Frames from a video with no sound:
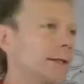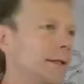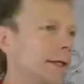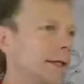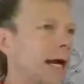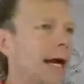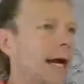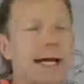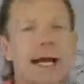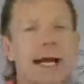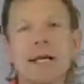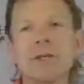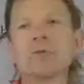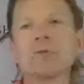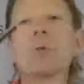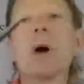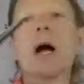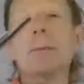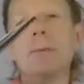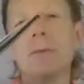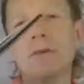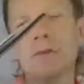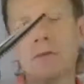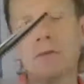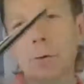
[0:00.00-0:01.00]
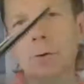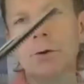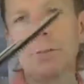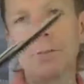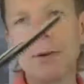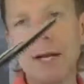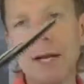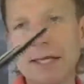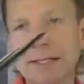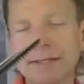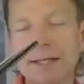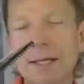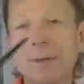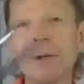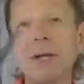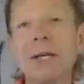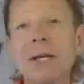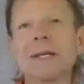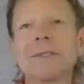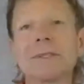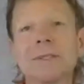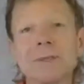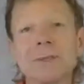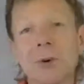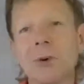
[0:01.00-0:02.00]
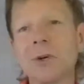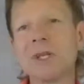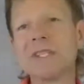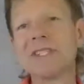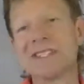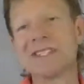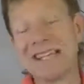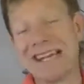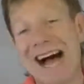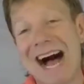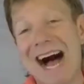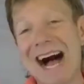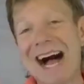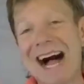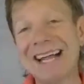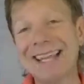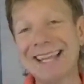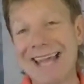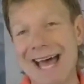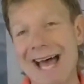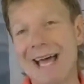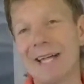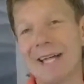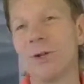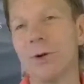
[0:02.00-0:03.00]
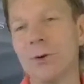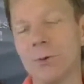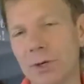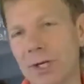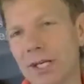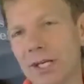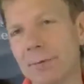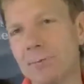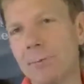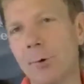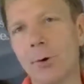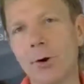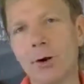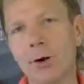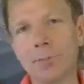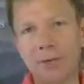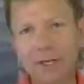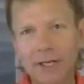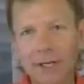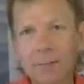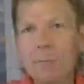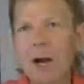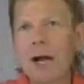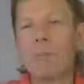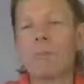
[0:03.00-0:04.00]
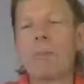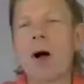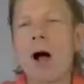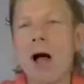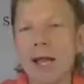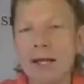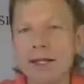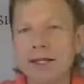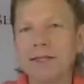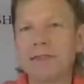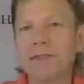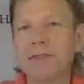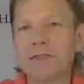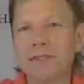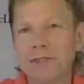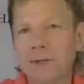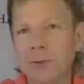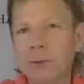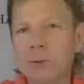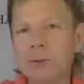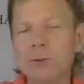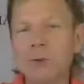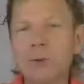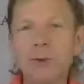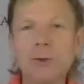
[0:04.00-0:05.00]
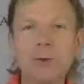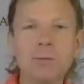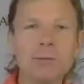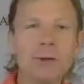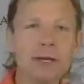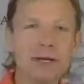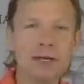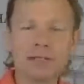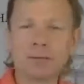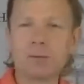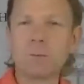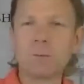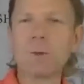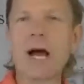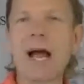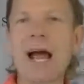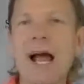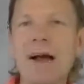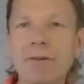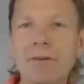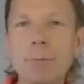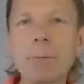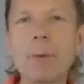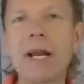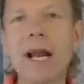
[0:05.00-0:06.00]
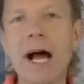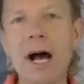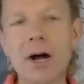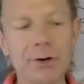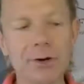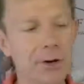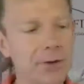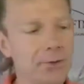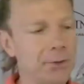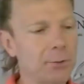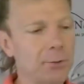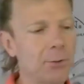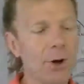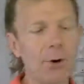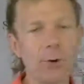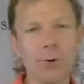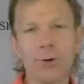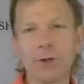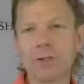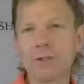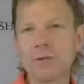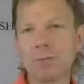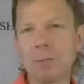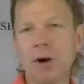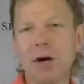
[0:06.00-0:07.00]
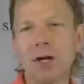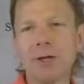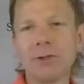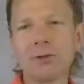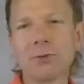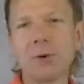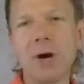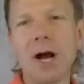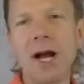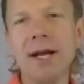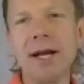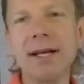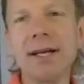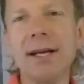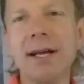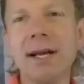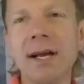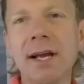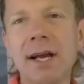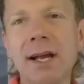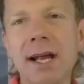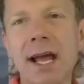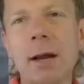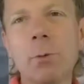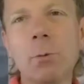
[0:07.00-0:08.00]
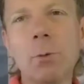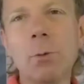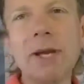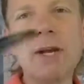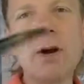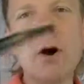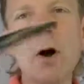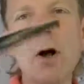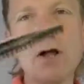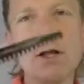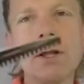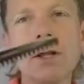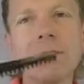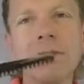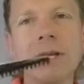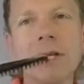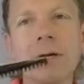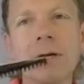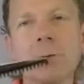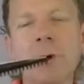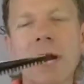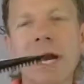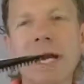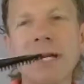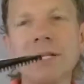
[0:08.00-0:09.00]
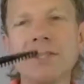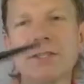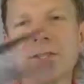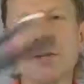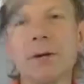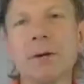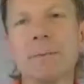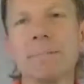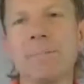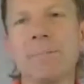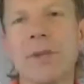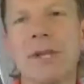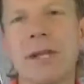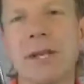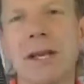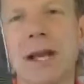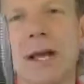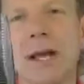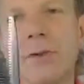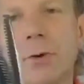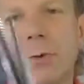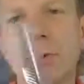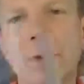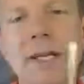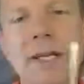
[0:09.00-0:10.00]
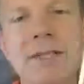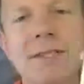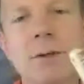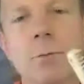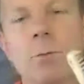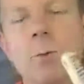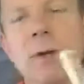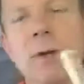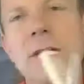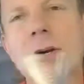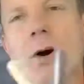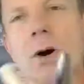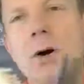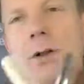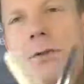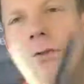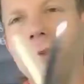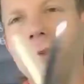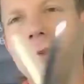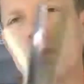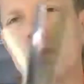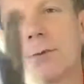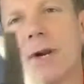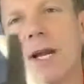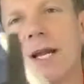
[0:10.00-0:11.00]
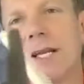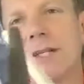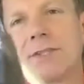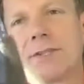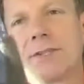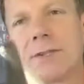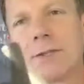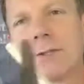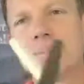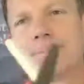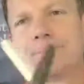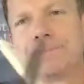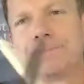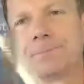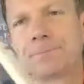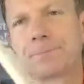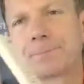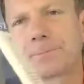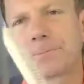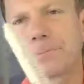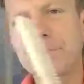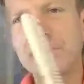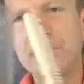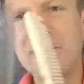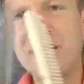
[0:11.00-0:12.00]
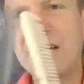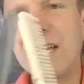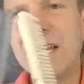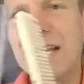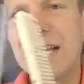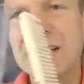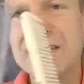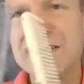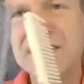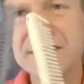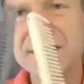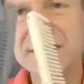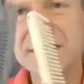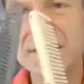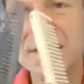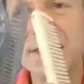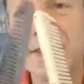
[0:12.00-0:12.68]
I guess right before the pandemic, so it's not that new anymore, but in my mind, it's still new because I haven't been out on the road as much, right? And we call it the eraser. And the reason we call it the eraser is it's a